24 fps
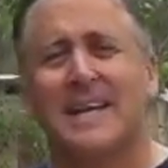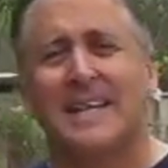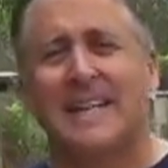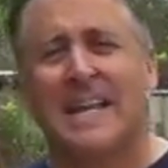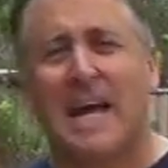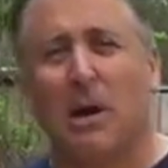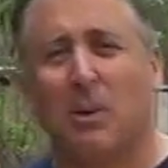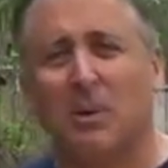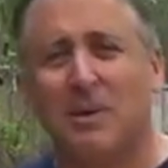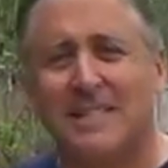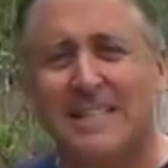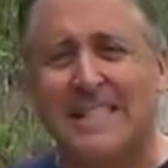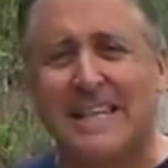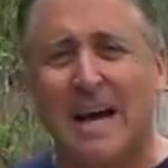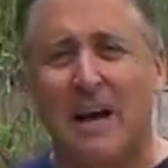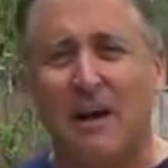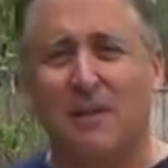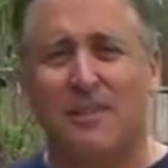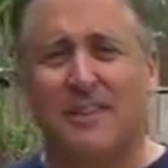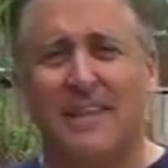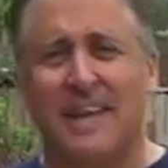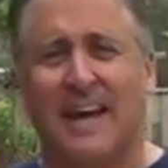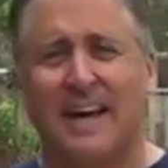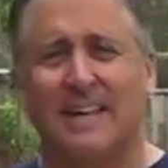Now in
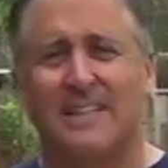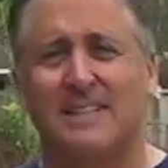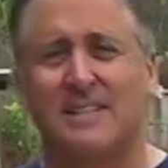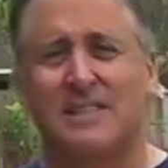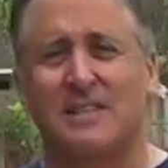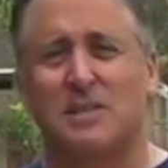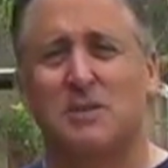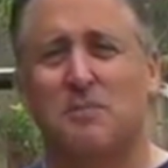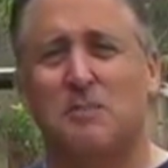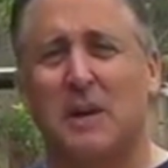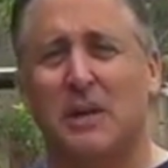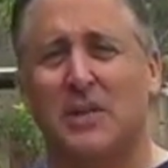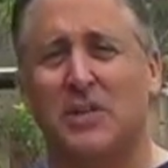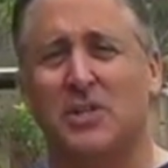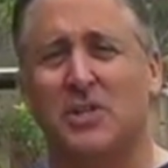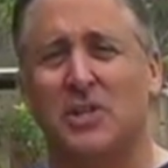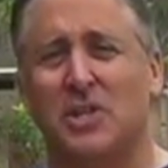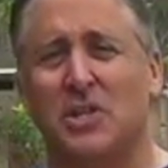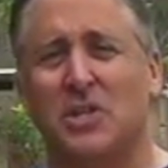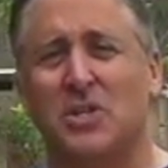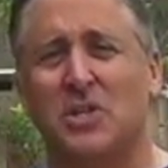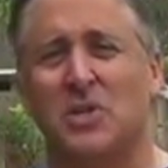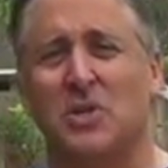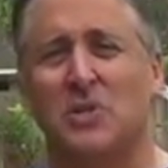South Texas,
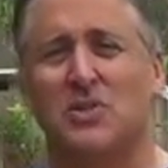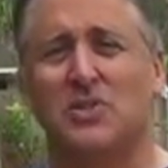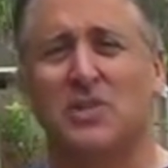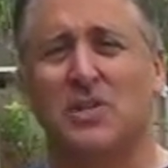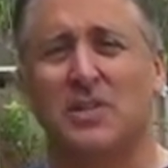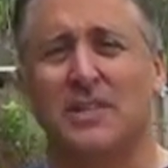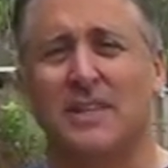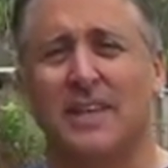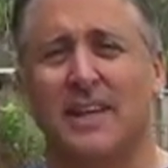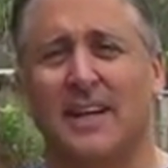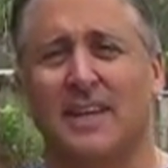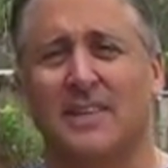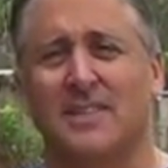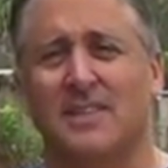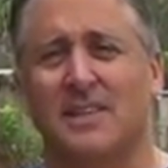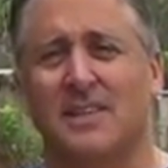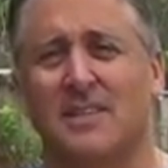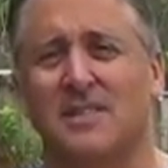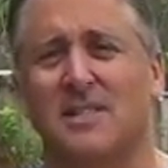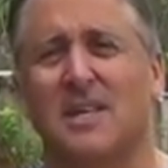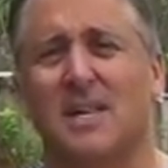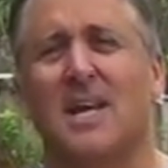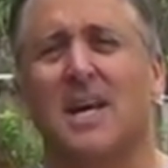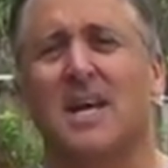especially Houston,
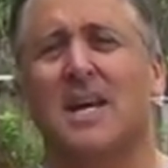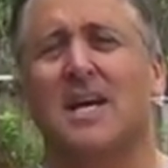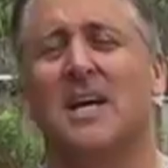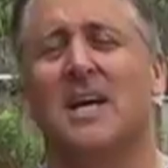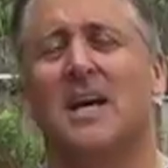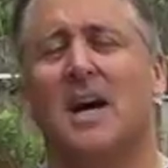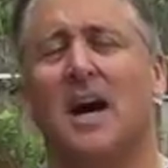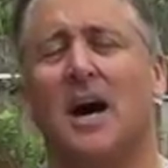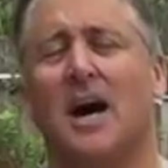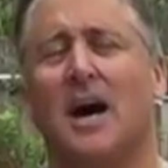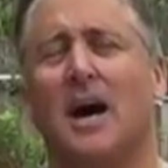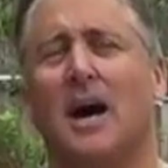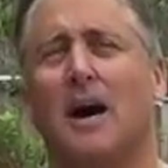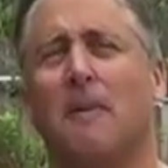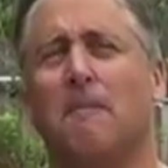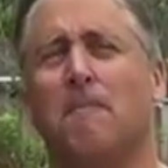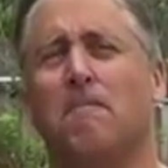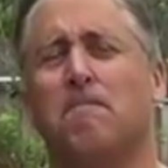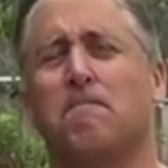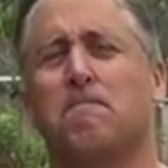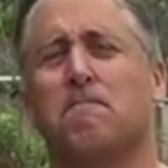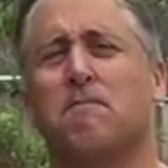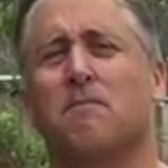Texas, um,